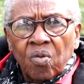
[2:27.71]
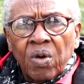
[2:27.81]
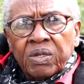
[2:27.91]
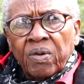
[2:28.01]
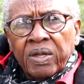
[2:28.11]

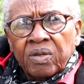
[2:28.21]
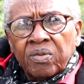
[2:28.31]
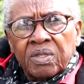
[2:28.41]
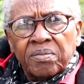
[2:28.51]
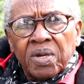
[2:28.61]
what do I do
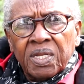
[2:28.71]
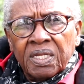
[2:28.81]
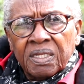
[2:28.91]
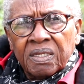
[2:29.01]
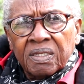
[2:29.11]
with the
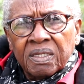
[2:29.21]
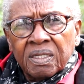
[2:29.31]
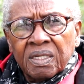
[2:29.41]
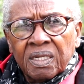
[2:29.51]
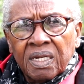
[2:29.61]
money?
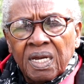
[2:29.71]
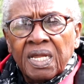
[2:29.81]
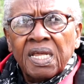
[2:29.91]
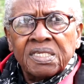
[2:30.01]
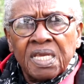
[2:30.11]

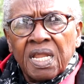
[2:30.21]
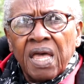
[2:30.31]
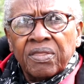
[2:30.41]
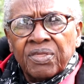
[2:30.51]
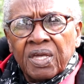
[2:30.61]
And I said,
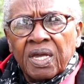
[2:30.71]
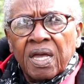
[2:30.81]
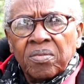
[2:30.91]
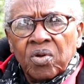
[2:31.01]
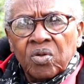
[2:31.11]
I
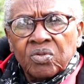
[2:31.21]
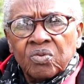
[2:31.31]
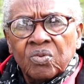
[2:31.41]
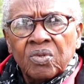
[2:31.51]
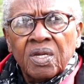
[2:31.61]
think I'm going
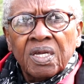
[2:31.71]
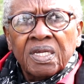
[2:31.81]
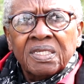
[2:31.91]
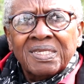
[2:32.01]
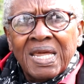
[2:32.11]
to
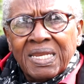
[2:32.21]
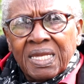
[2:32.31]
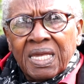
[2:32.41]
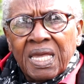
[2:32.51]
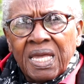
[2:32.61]

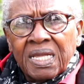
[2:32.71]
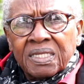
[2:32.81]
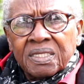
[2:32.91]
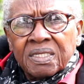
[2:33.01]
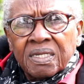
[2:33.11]

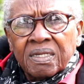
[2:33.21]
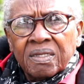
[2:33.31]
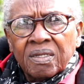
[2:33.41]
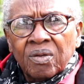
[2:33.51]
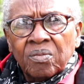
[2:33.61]
dedicate
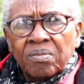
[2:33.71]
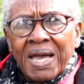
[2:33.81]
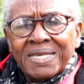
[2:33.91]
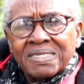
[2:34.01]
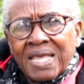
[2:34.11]

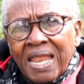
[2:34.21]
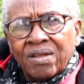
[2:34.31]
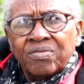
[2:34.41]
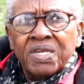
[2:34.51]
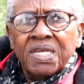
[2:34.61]
my
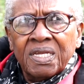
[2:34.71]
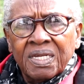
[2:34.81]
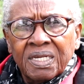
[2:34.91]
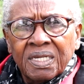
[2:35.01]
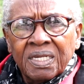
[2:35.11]
salary
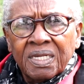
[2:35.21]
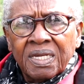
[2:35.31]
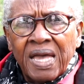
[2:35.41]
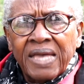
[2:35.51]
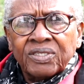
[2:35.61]

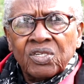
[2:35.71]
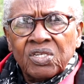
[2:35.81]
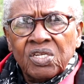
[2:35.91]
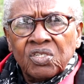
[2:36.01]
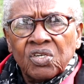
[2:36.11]
as a
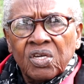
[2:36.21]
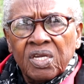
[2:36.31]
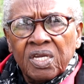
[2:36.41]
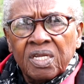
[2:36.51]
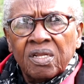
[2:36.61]
teacher
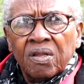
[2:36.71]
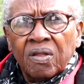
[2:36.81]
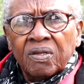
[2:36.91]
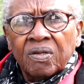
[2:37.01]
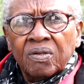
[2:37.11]
here in
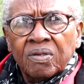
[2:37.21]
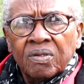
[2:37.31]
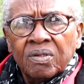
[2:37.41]
London